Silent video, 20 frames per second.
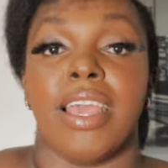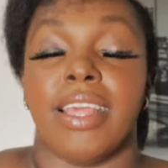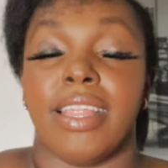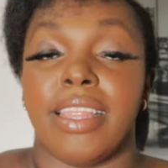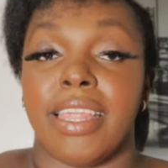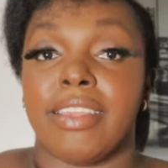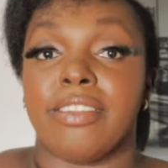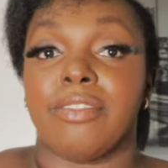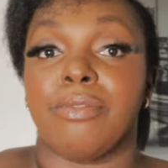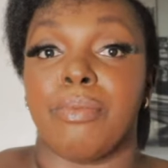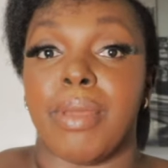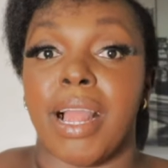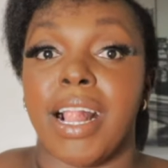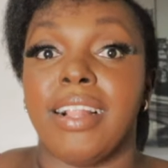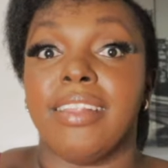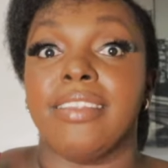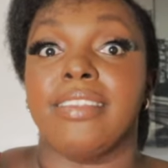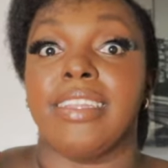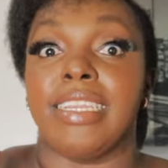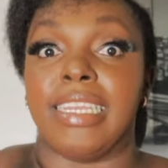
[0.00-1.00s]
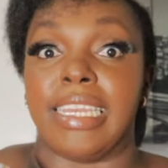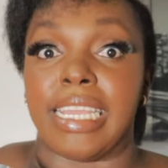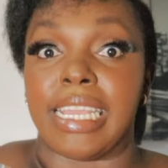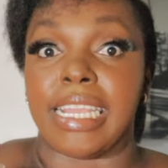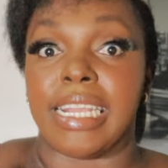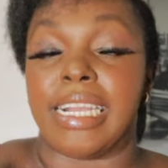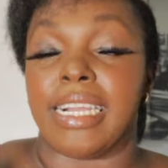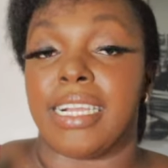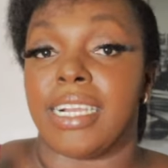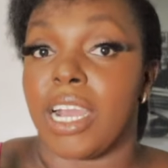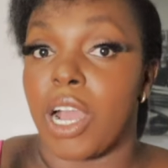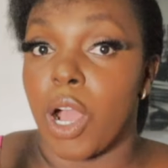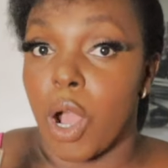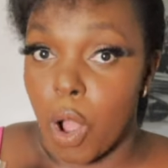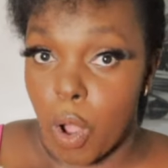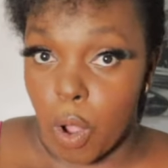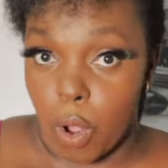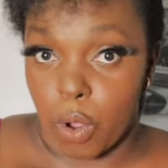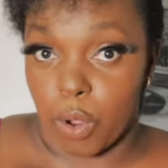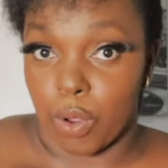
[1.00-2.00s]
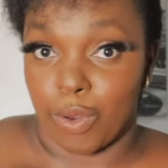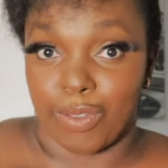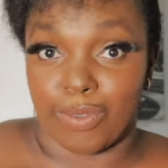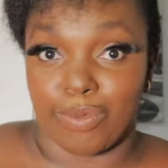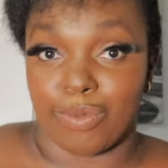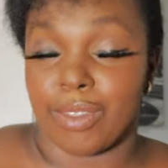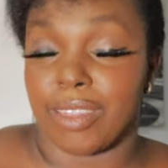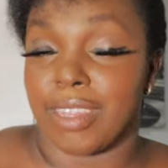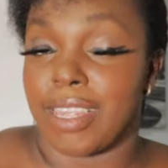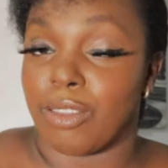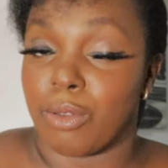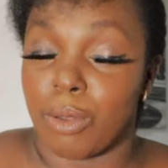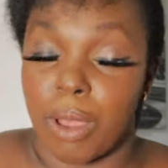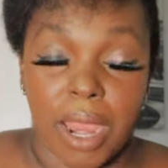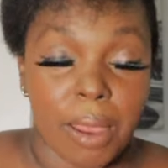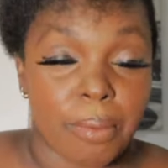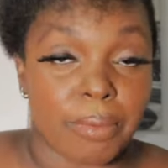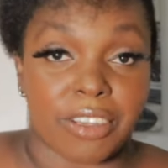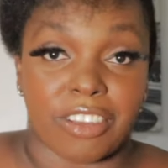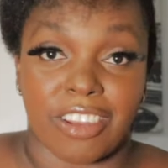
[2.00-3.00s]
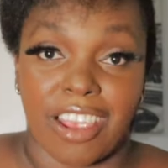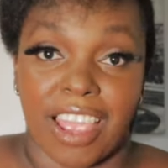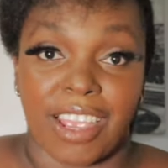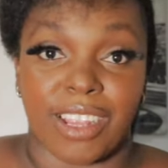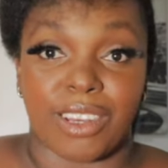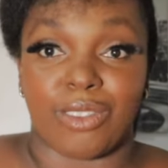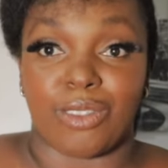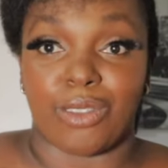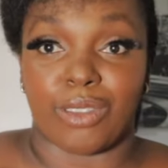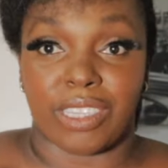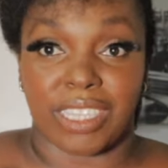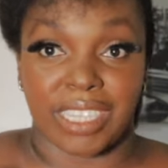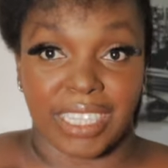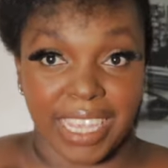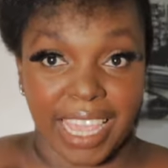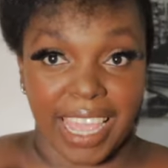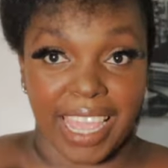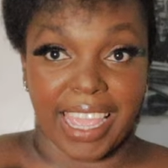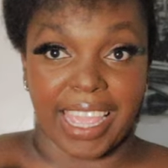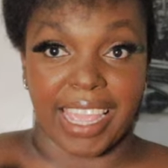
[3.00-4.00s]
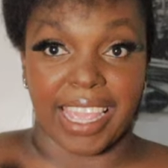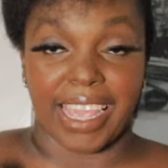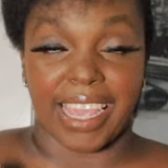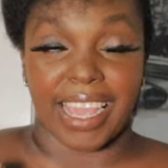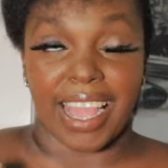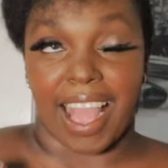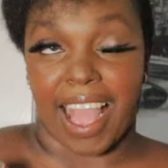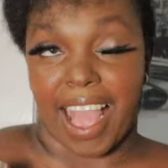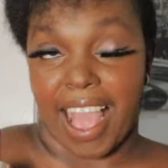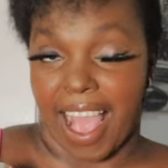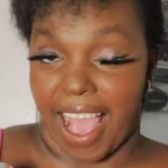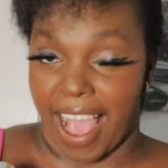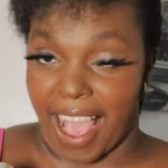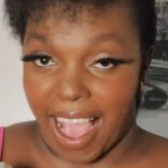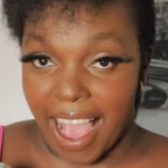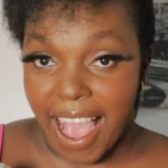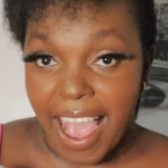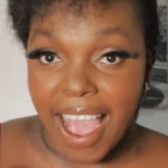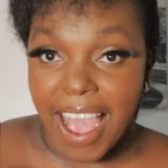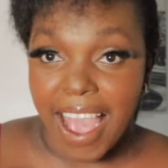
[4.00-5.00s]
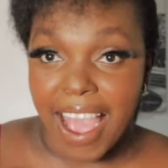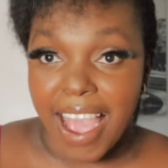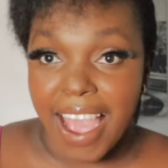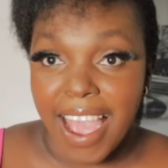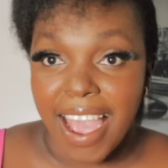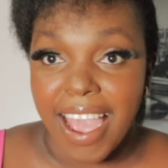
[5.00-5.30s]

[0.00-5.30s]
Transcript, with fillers: the smells linger on. That's what I'm trying to say. Uh-huh.